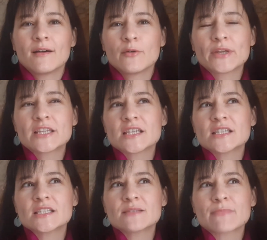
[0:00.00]
which
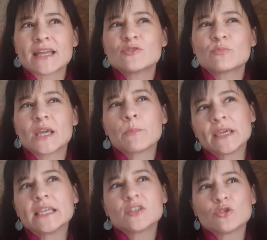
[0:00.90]
is meant to be a
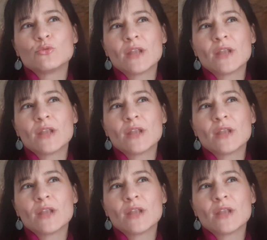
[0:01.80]
B2